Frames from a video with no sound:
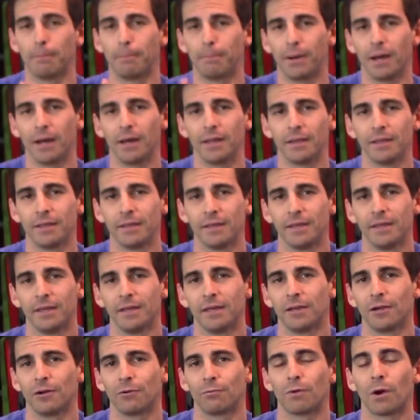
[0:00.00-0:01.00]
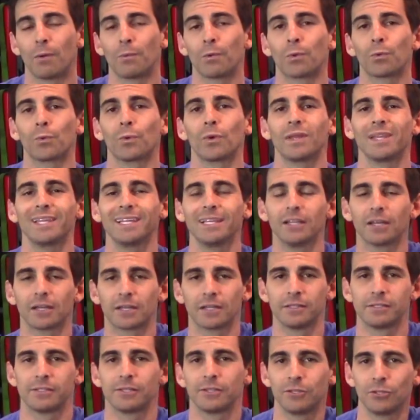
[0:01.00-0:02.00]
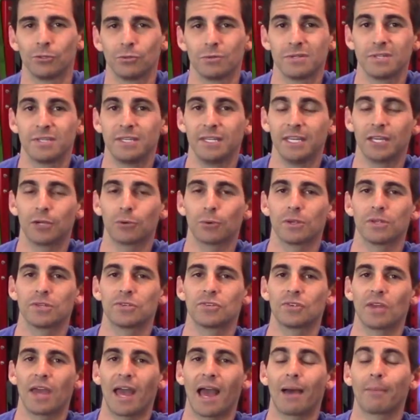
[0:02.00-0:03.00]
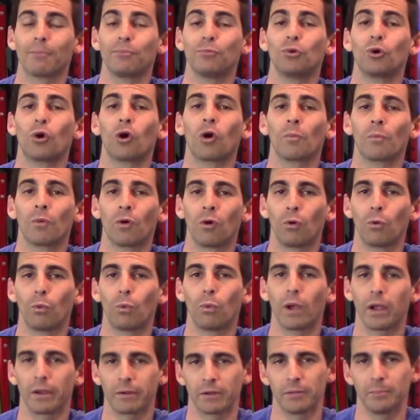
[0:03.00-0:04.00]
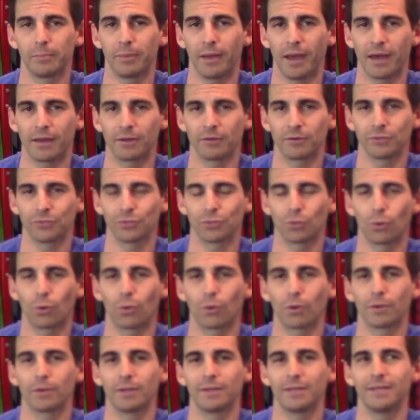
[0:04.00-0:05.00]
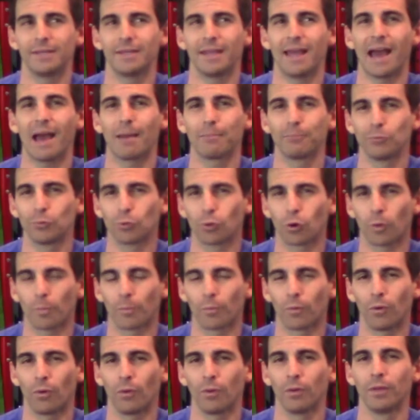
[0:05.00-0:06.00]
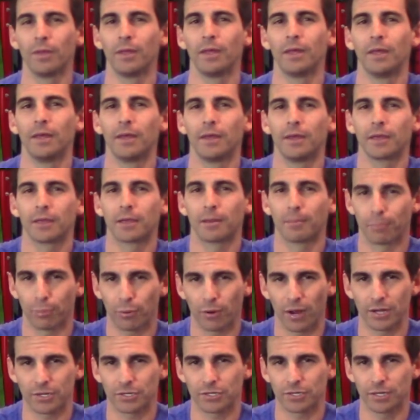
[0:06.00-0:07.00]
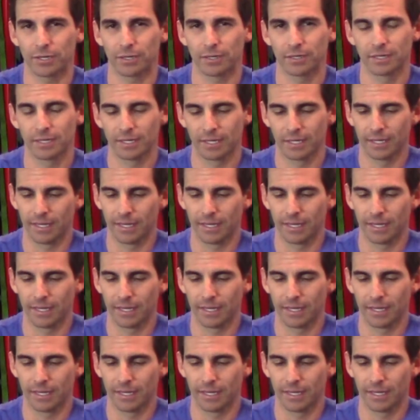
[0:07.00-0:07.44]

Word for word: But what we're really looking to do is decrease abnormal wearing patterns or abnormal compression.